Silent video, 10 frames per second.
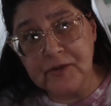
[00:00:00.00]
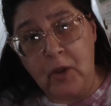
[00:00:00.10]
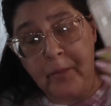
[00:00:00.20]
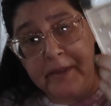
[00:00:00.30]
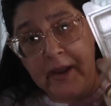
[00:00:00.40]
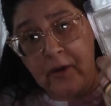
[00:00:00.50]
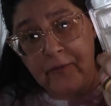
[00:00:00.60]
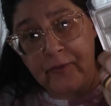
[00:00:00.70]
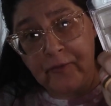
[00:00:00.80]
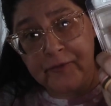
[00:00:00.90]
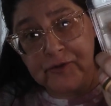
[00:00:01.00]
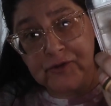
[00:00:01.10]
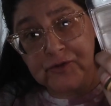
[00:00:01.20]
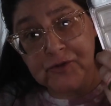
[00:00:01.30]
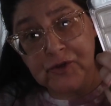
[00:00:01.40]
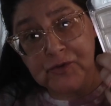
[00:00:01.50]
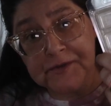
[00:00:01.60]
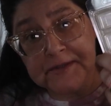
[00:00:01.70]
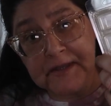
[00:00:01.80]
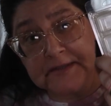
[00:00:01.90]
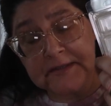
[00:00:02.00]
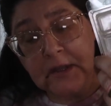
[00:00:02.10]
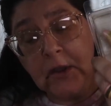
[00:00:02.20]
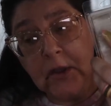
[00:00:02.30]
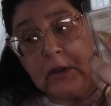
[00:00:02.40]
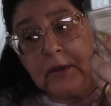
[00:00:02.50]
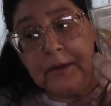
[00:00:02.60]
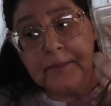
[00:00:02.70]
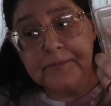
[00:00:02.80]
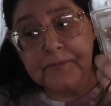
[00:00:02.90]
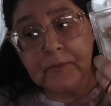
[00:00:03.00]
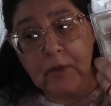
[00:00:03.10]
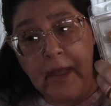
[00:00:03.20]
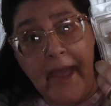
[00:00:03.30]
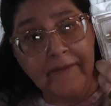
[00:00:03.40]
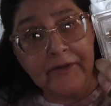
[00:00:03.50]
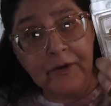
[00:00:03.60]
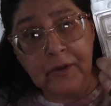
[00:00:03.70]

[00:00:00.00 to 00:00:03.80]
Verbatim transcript: So be careful if you do use this, have in